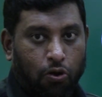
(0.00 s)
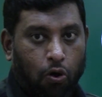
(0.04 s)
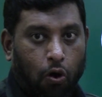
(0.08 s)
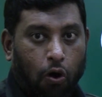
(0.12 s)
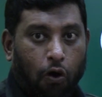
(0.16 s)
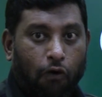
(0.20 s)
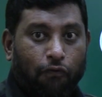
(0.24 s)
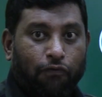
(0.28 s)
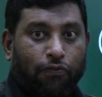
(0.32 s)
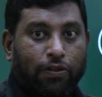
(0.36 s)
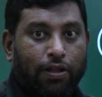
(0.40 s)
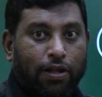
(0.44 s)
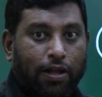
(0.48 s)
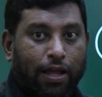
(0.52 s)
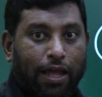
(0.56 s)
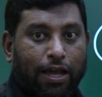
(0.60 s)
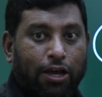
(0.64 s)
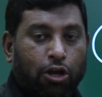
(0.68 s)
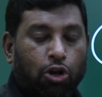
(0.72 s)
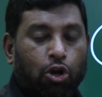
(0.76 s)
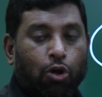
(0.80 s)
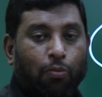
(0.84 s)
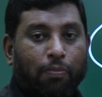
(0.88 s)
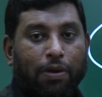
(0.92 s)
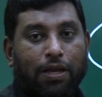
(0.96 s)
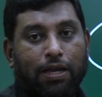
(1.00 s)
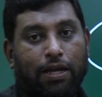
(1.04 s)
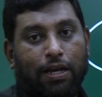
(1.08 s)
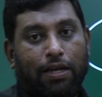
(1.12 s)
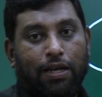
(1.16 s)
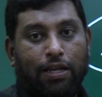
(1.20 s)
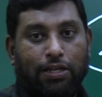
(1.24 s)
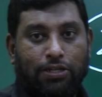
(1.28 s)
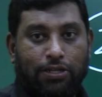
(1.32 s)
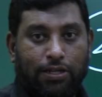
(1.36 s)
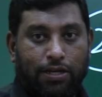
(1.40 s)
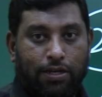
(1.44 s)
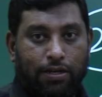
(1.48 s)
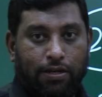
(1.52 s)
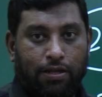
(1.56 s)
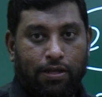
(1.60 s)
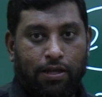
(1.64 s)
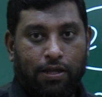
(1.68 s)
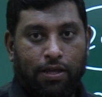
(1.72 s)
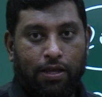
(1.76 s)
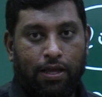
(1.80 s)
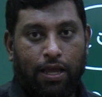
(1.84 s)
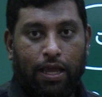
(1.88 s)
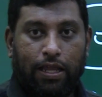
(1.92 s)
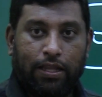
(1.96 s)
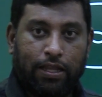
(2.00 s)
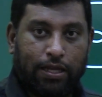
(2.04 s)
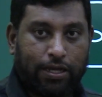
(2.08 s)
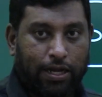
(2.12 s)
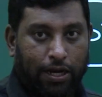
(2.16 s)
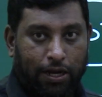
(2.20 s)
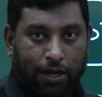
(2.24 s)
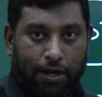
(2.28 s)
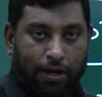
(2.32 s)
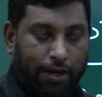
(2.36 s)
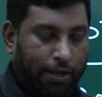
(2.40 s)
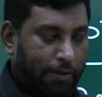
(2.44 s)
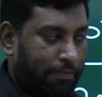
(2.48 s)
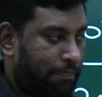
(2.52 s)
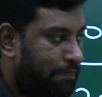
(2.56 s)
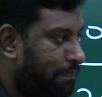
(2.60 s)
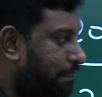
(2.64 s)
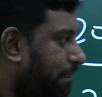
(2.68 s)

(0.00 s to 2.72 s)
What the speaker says: of the economic condition in the country.